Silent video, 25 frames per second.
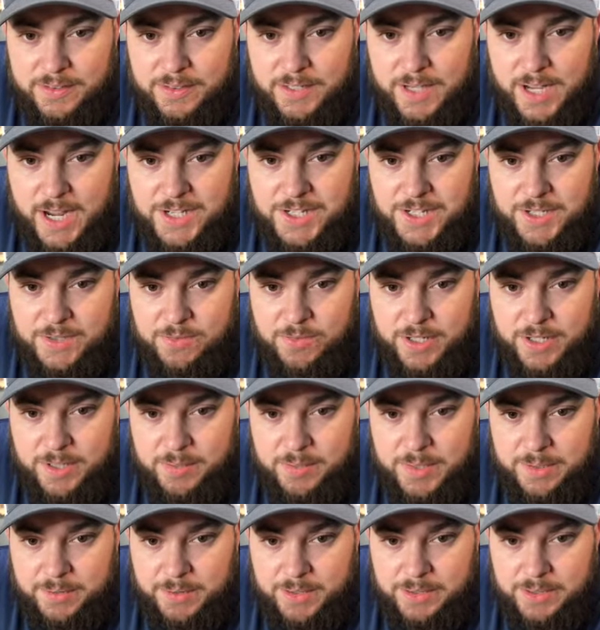I just want to
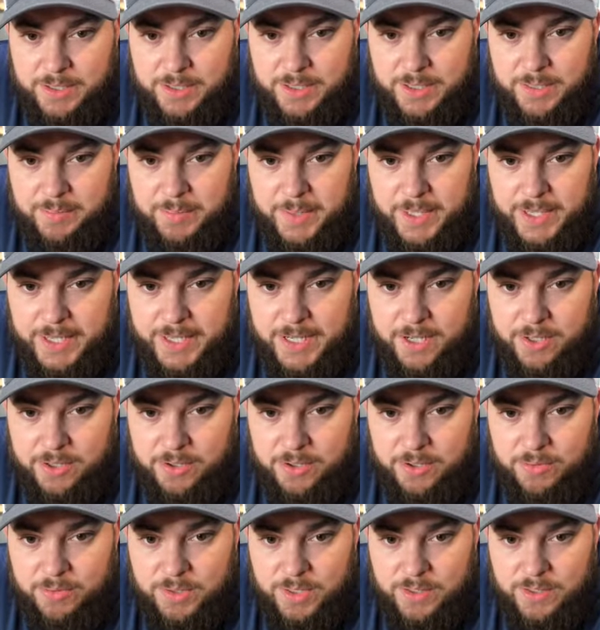be able to look and pick out
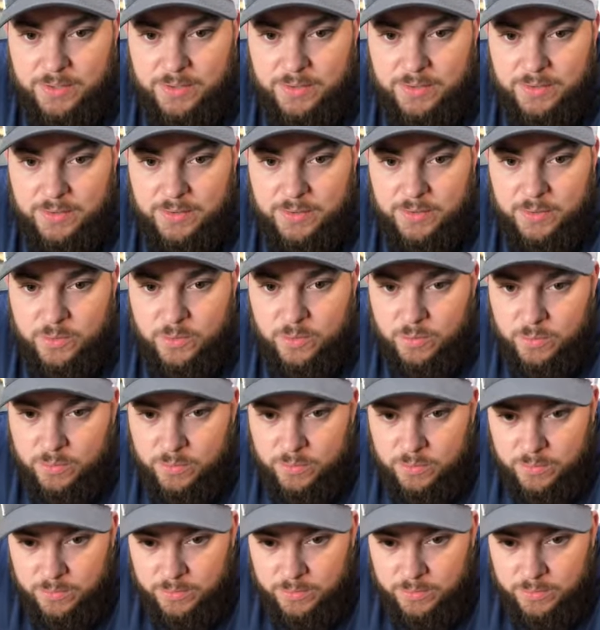who it was. Ooh.